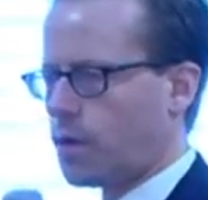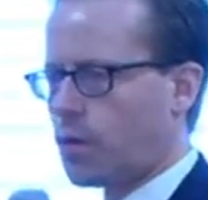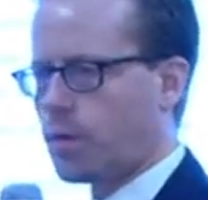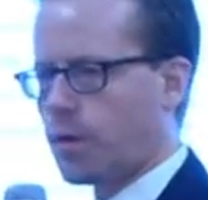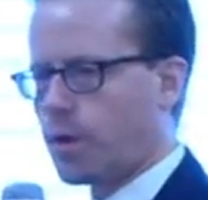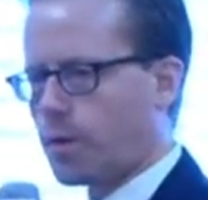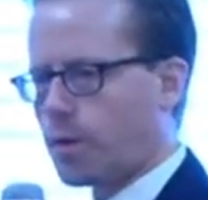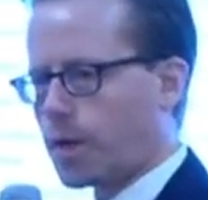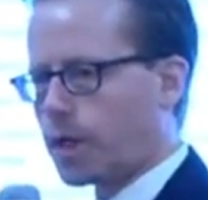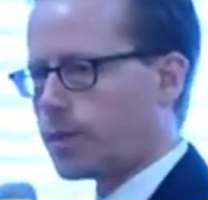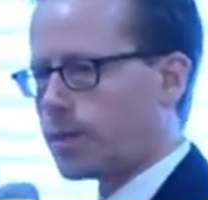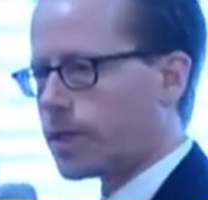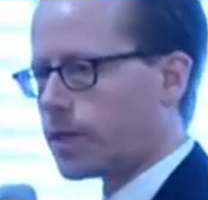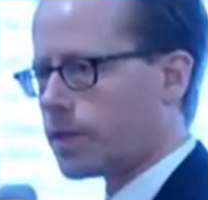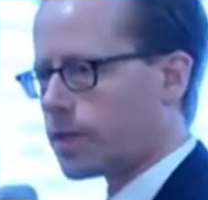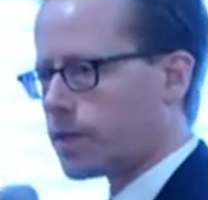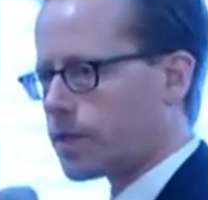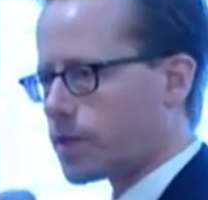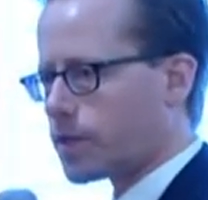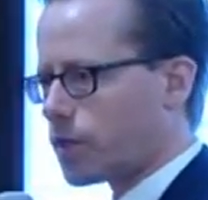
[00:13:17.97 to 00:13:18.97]
Well, wait a
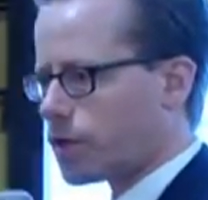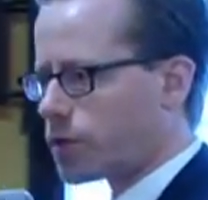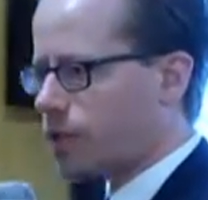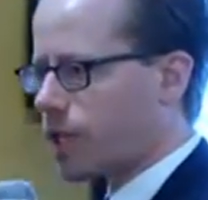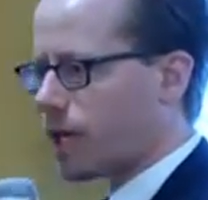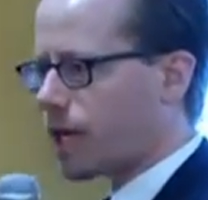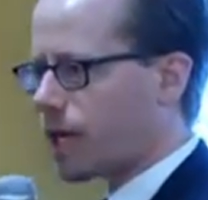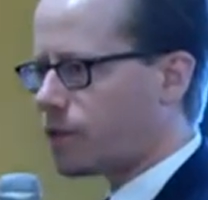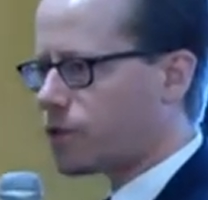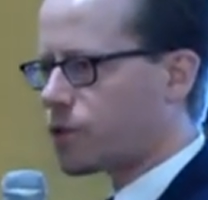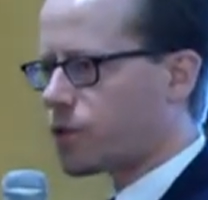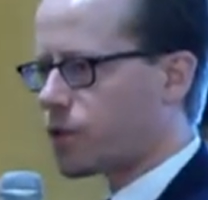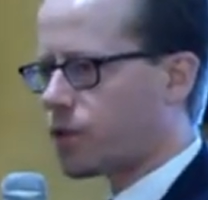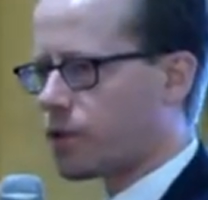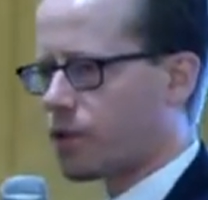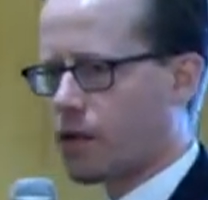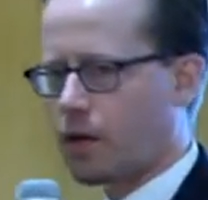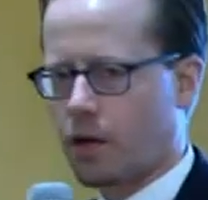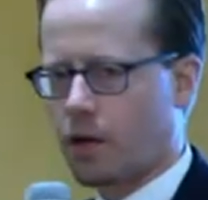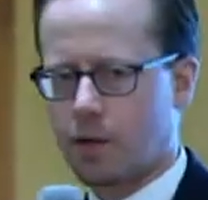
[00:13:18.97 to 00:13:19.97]
minute. Is there a
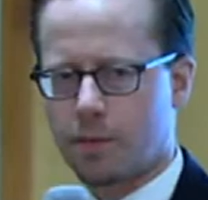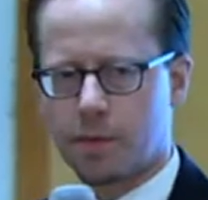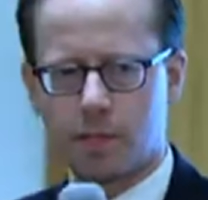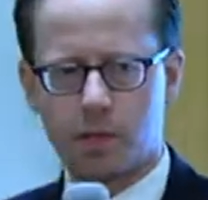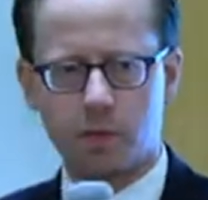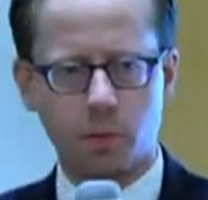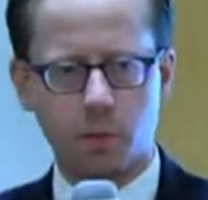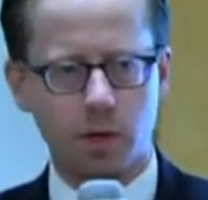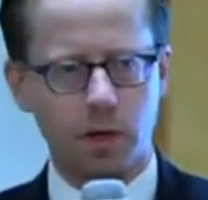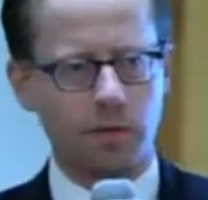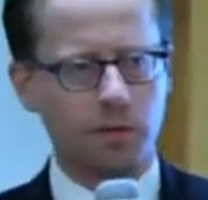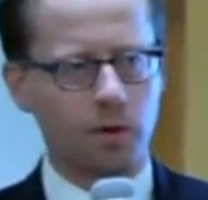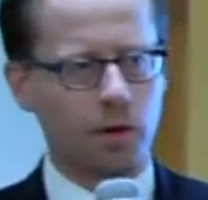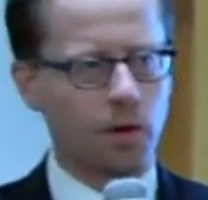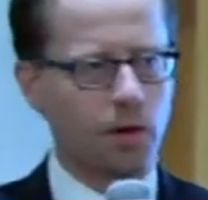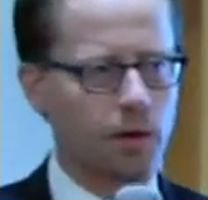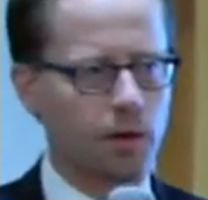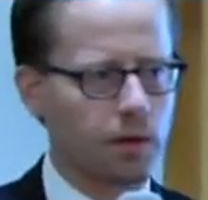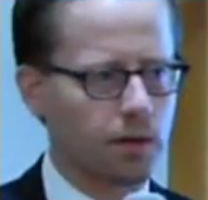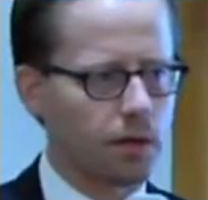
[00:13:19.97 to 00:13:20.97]
tension there? Because one of
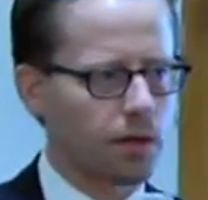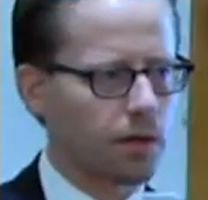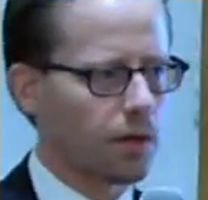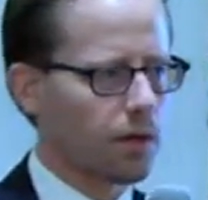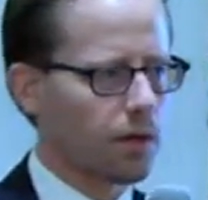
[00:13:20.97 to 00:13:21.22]
our